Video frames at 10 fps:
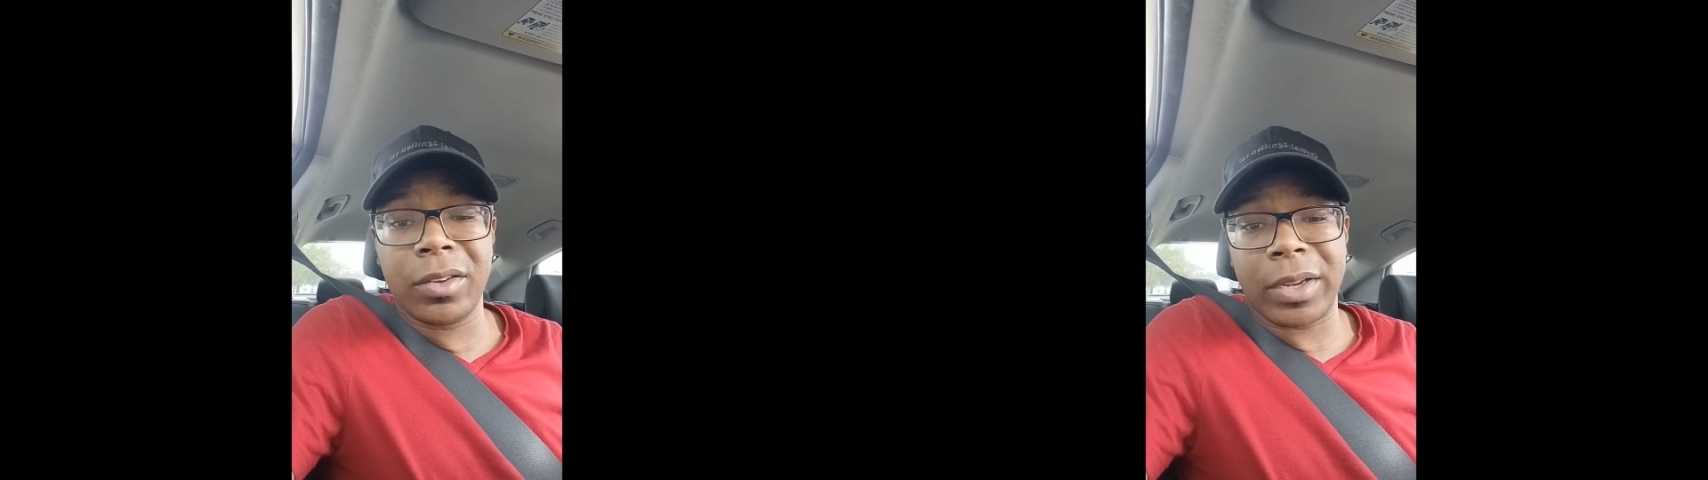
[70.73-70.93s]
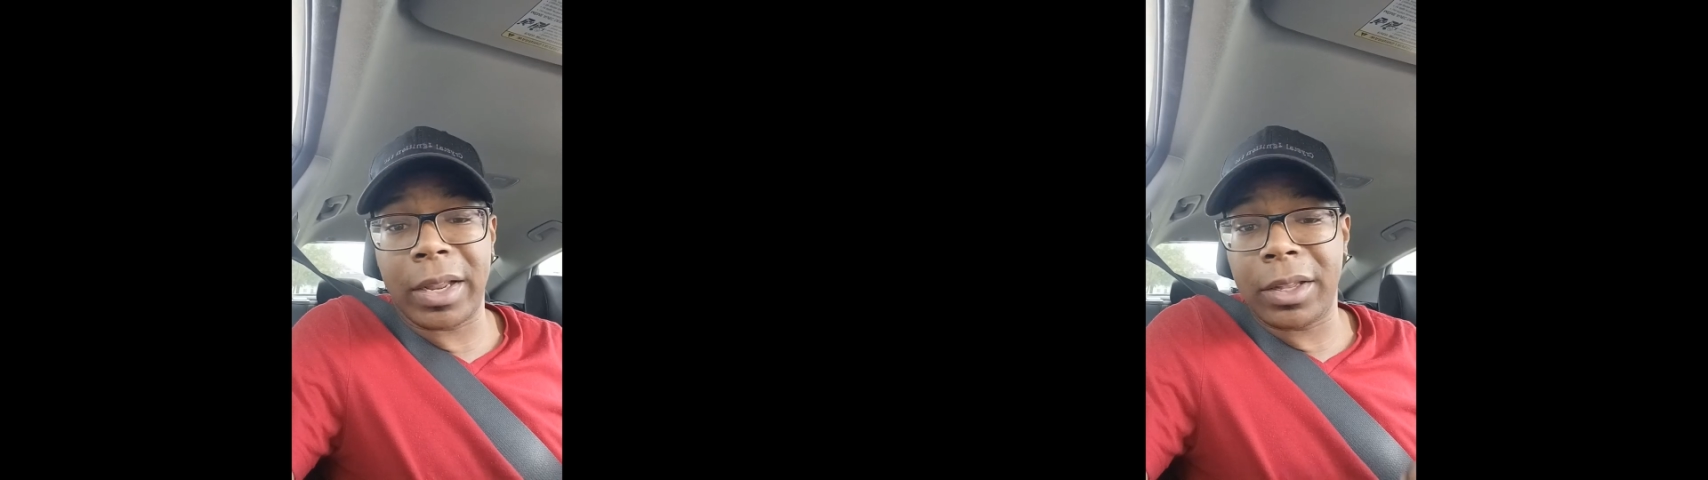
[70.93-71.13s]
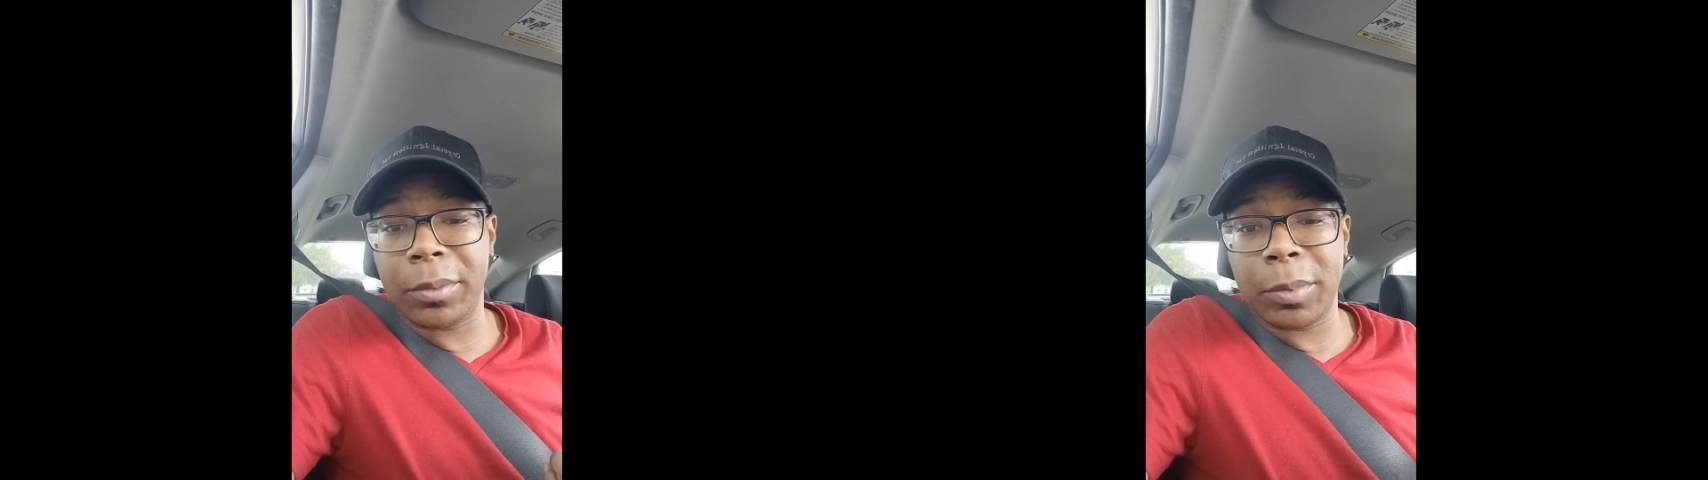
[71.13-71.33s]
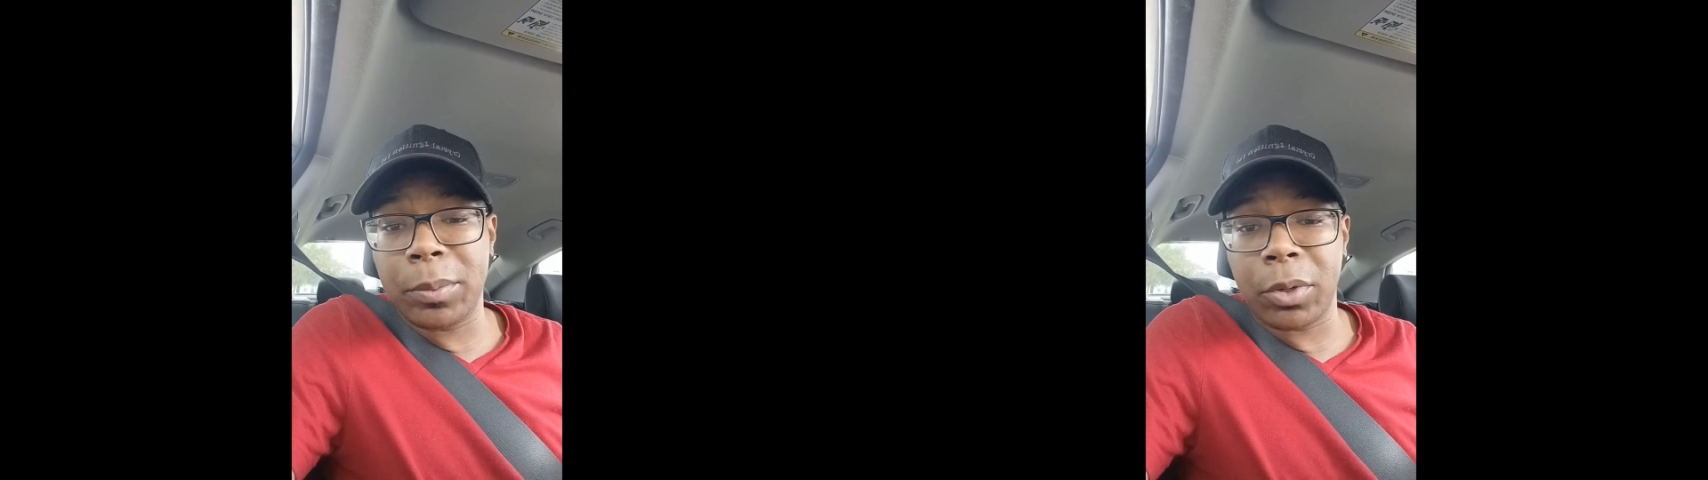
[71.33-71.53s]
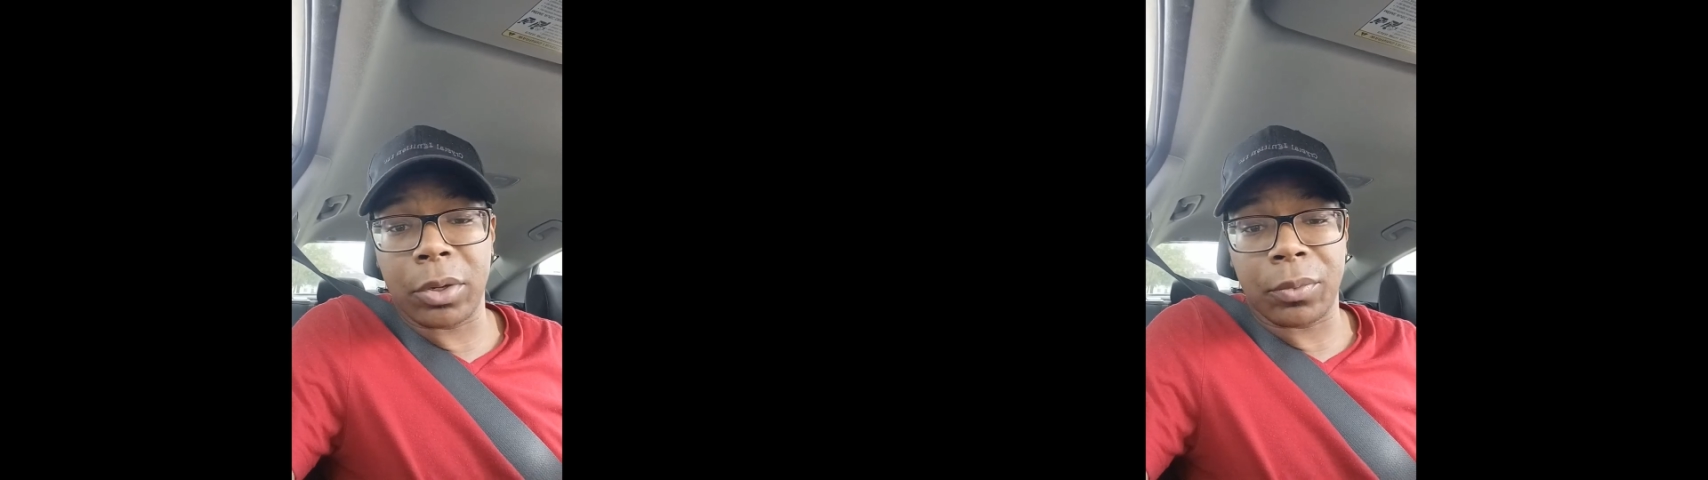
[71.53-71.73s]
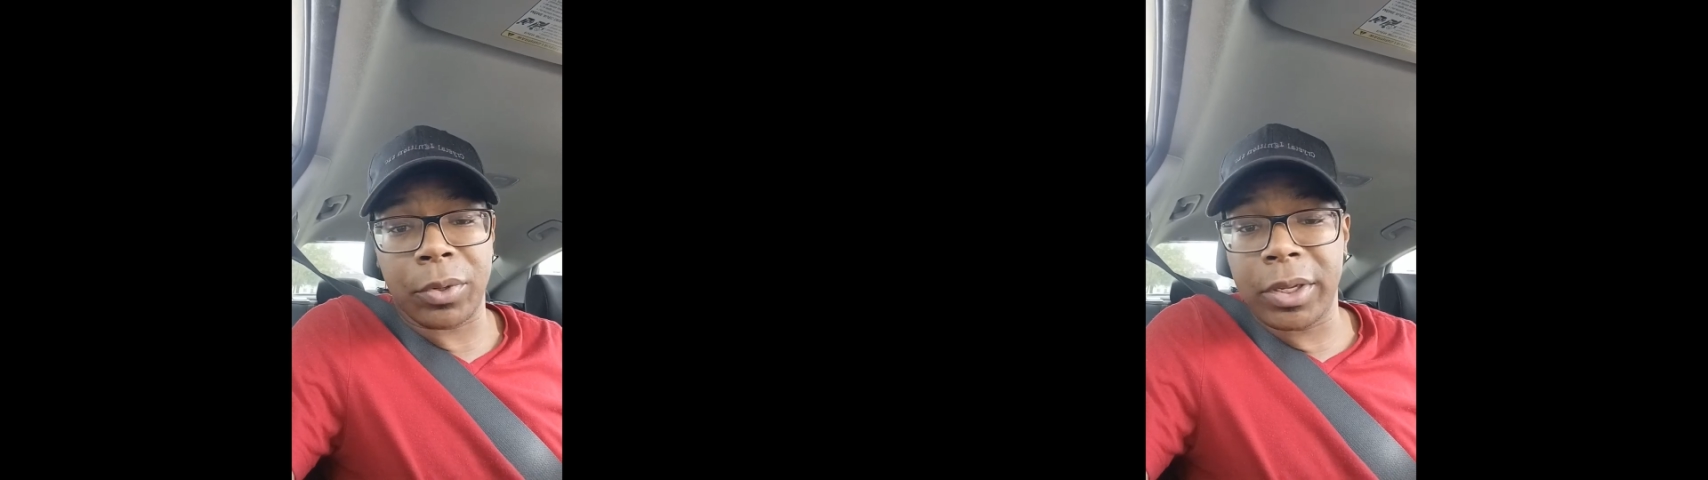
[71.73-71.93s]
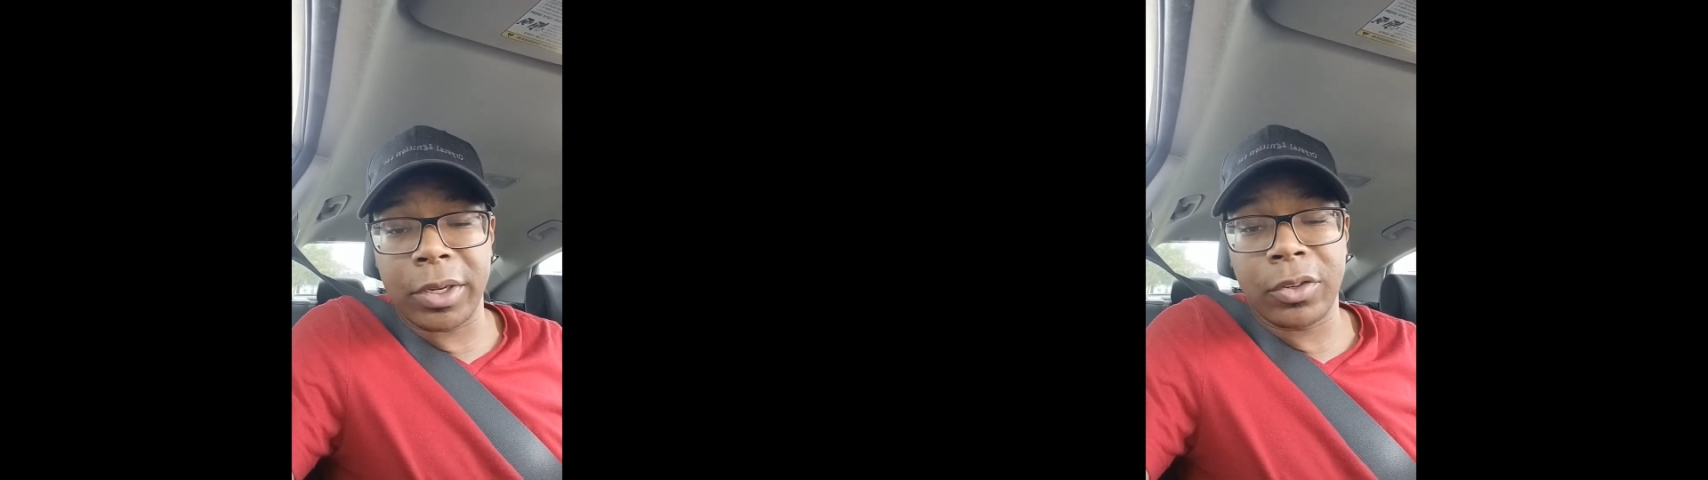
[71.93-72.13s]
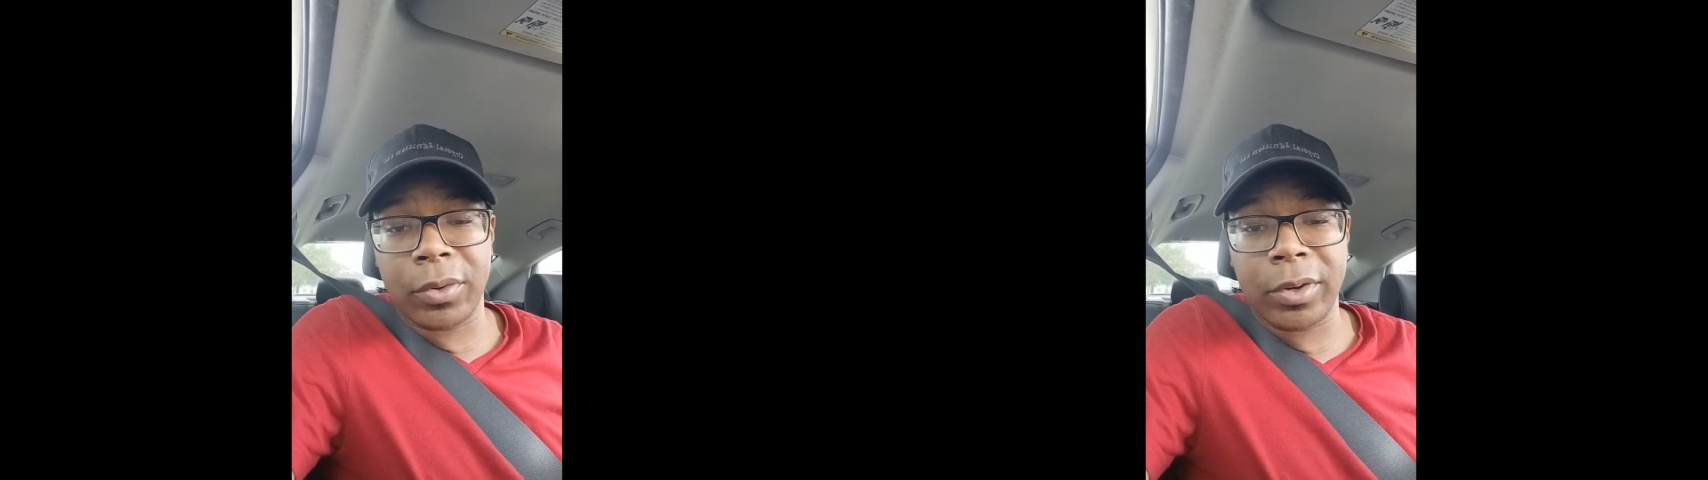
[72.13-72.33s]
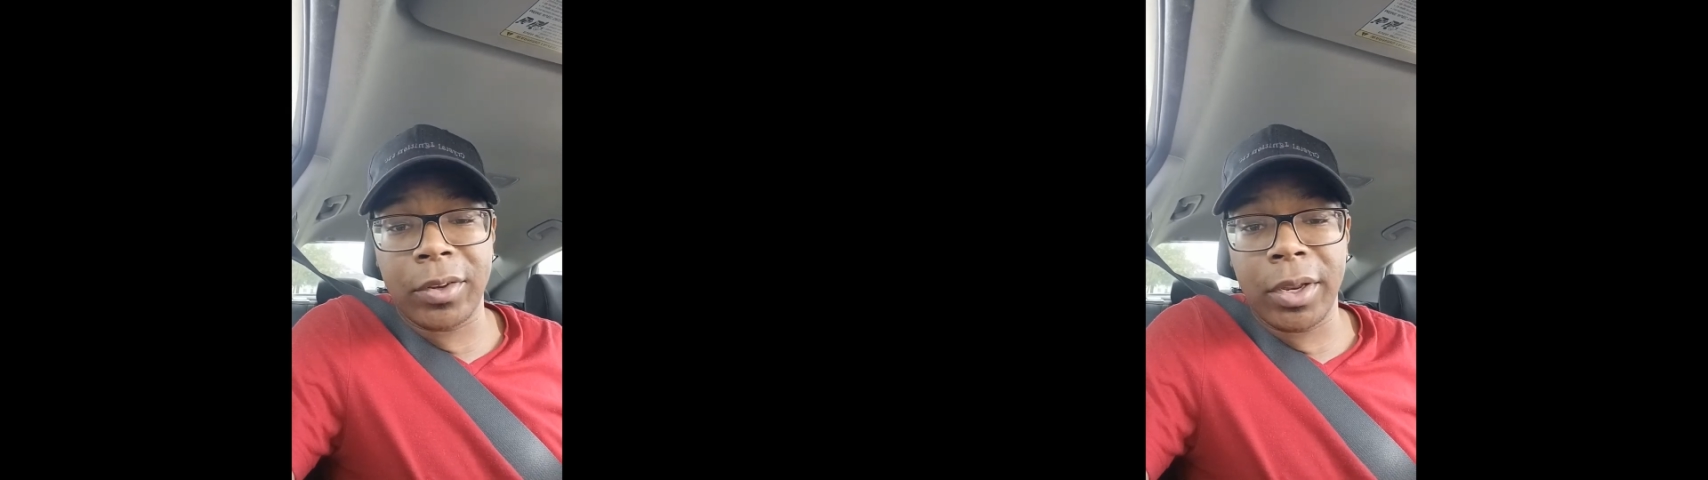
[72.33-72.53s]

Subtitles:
that I think people are really interested